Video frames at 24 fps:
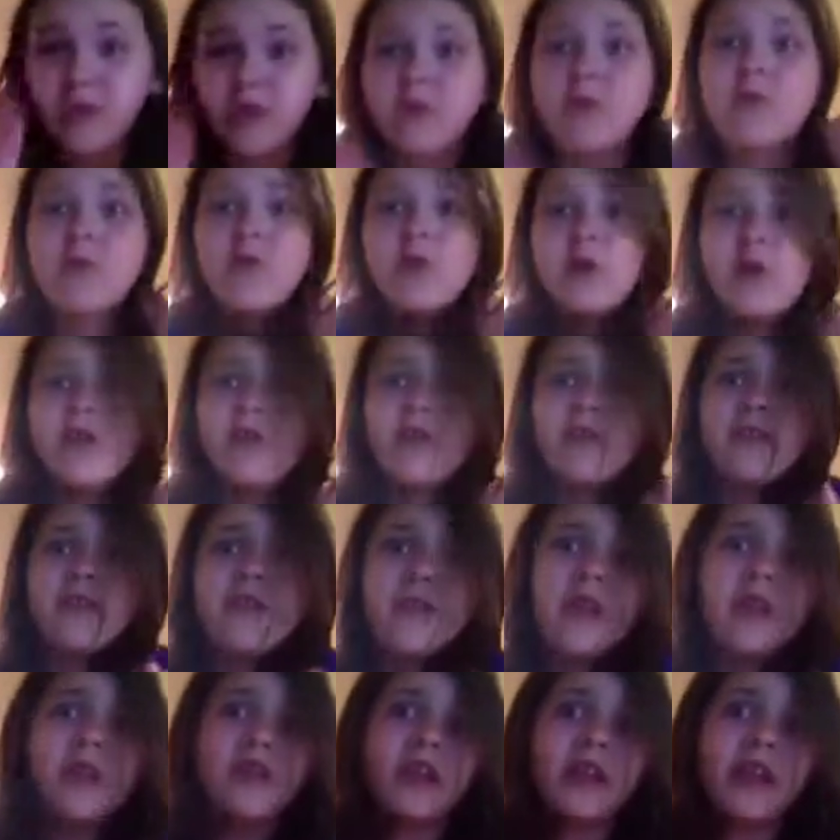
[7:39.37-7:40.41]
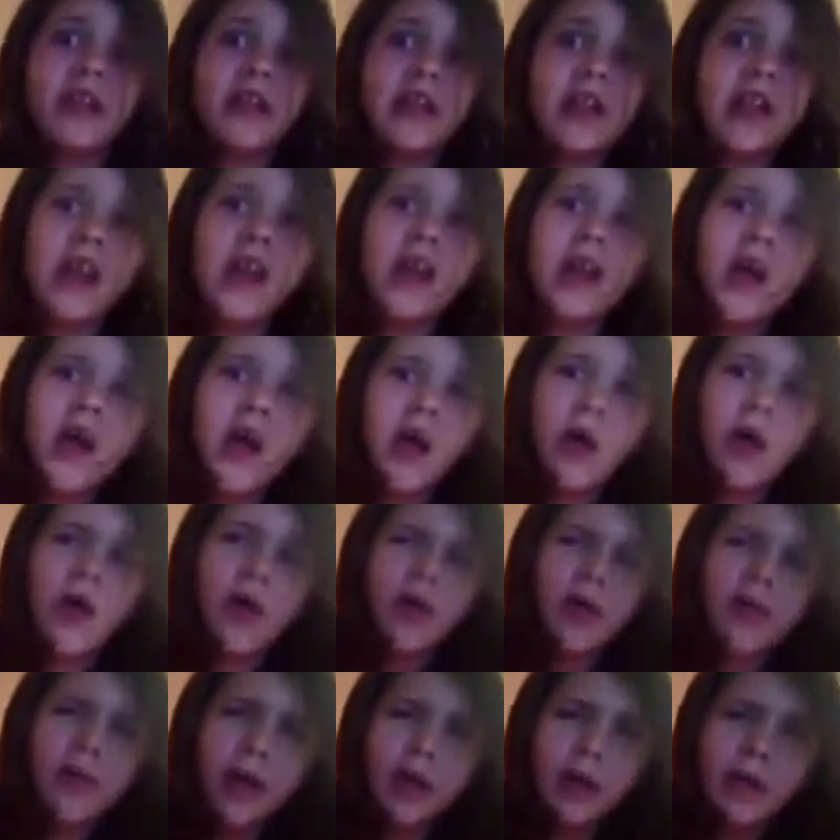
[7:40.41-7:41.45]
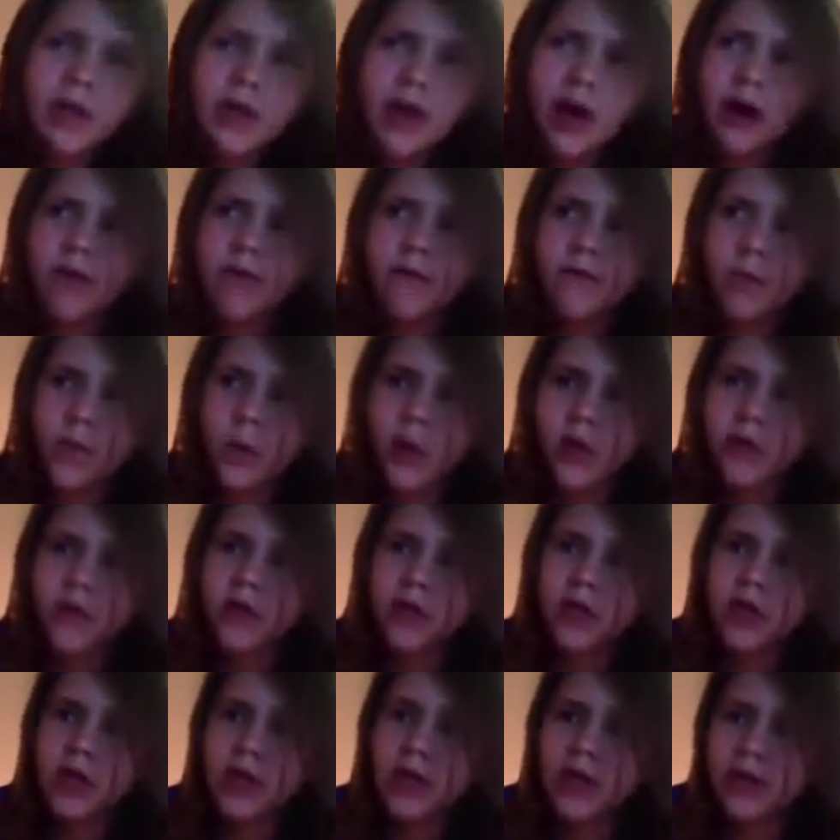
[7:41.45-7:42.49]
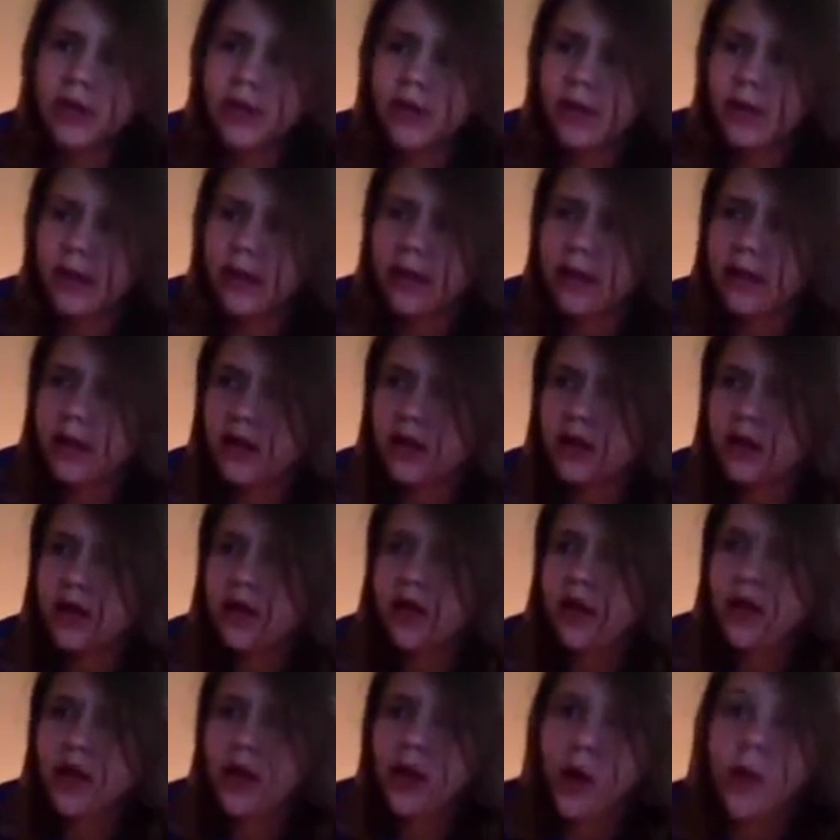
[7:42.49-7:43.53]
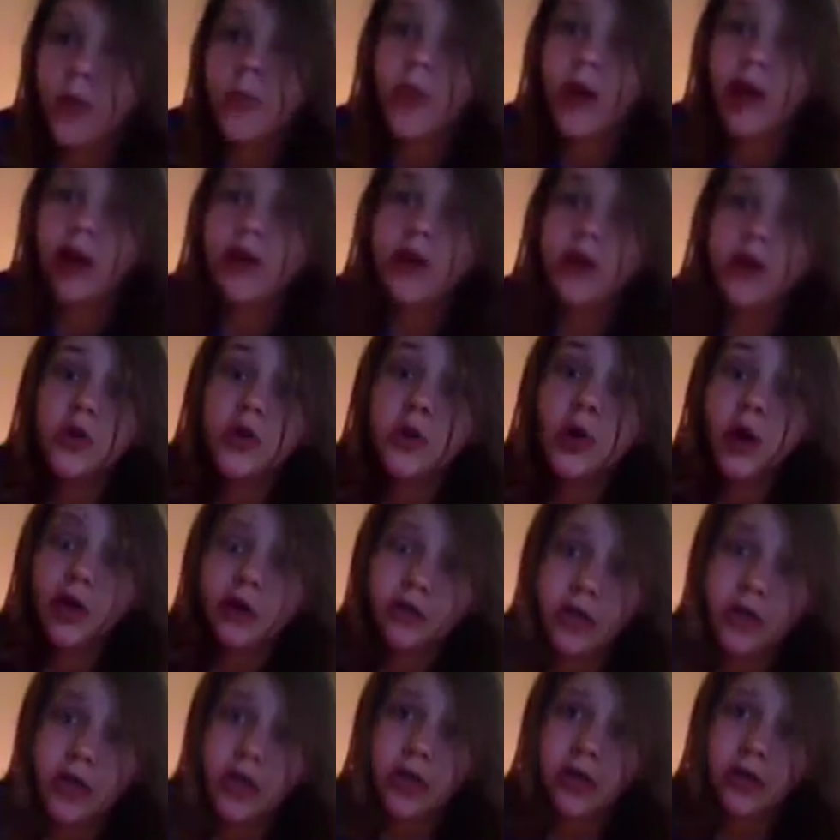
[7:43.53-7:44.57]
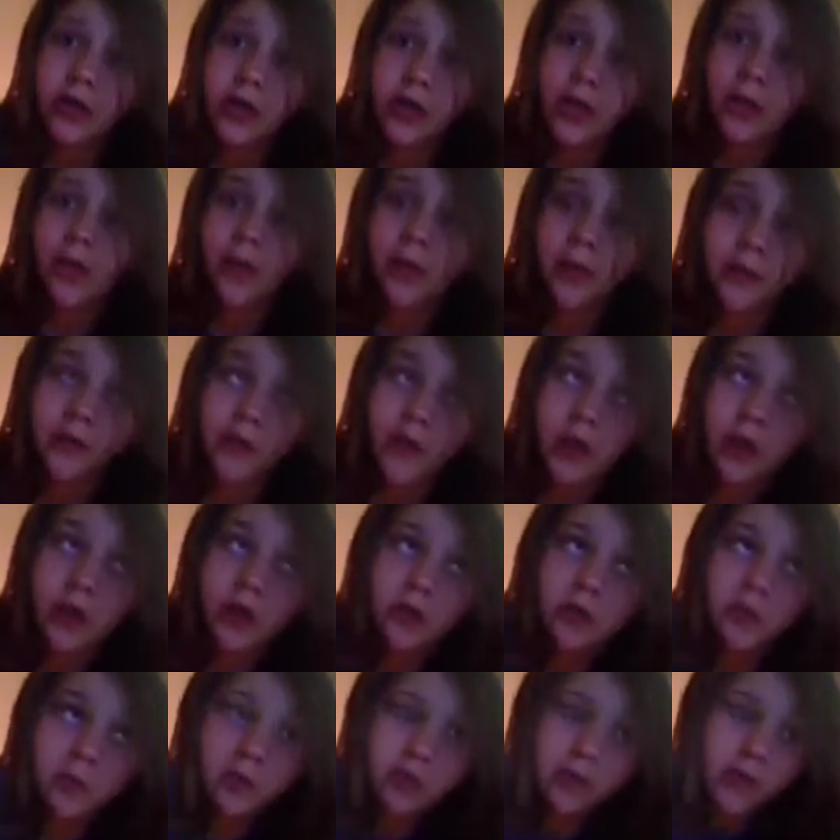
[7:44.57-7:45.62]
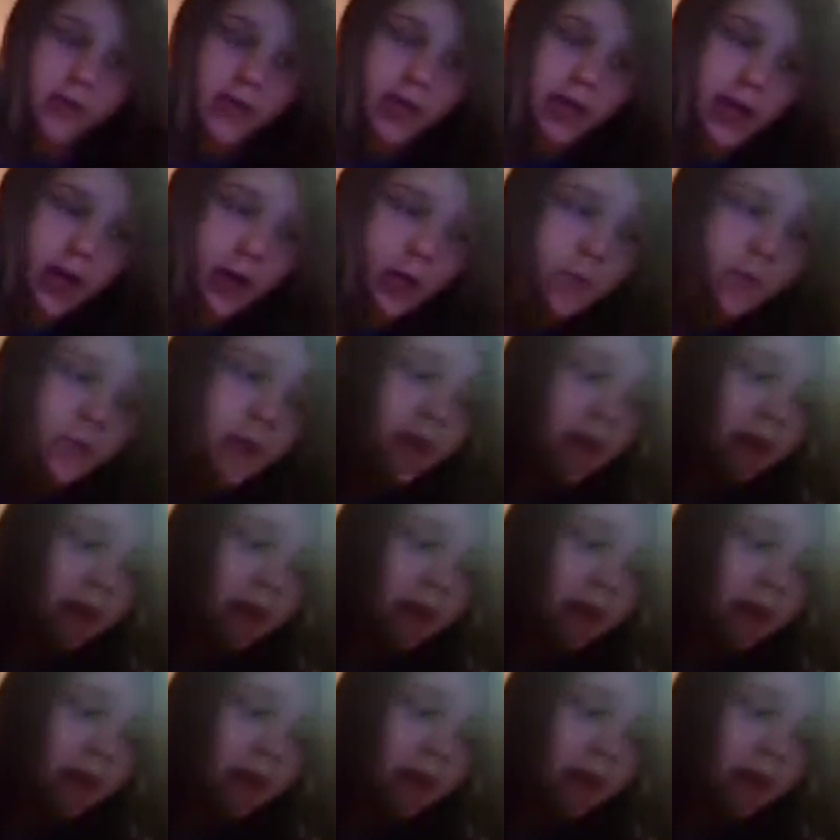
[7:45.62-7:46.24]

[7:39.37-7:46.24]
or 400 views, I think. Well, maybe not 400. I think it was like around 200, and same with my Forget You music video,